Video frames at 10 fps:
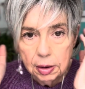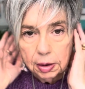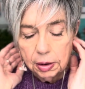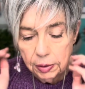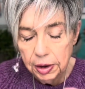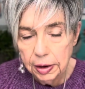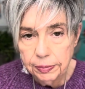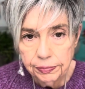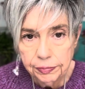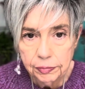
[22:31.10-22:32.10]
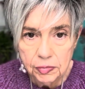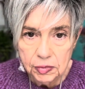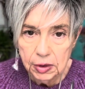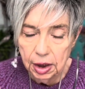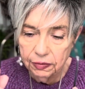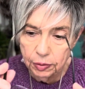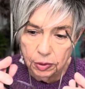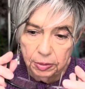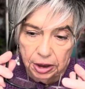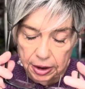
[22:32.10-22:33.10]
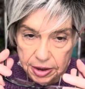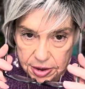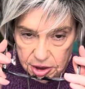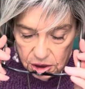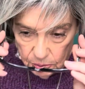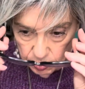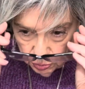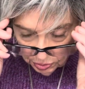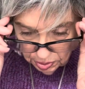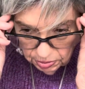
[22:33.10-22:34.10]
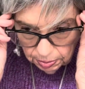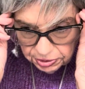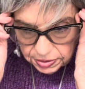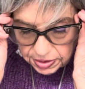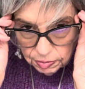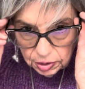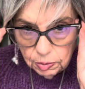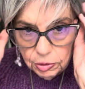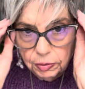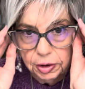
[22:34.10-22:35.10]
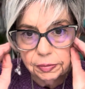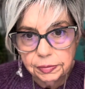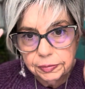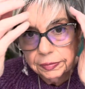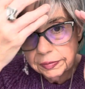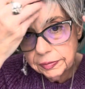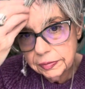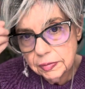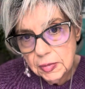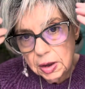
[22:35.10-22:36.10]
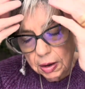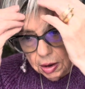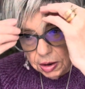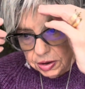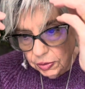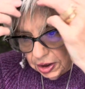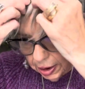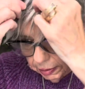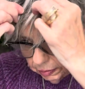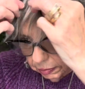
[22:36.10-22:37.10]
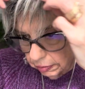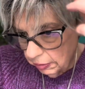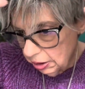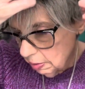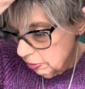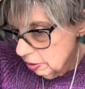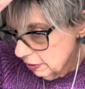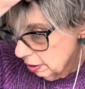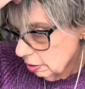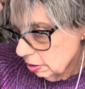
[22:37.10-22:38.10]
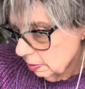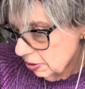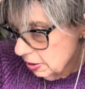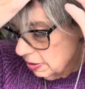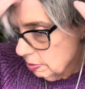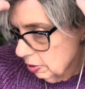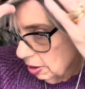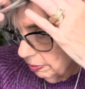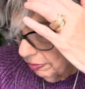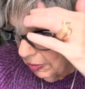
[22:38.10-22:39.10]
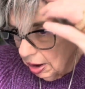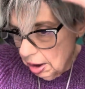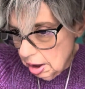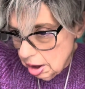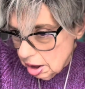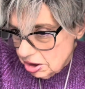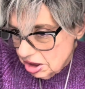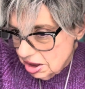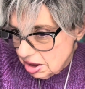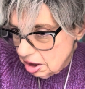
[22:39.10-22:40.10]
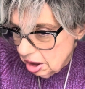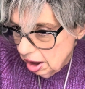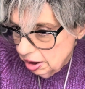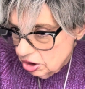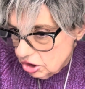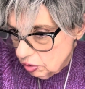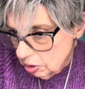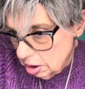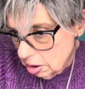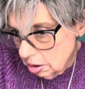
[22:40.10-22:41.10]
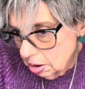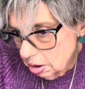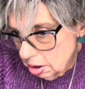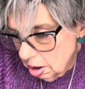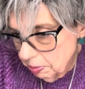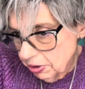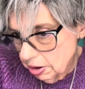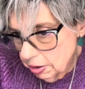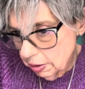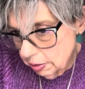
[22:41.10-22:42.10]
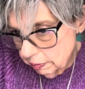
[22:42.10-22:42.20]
Okay, I have to wear my glasses to really be able to see what I'm doing. So yeah, I can bring her down a little bit this way. She's kind of short up in here,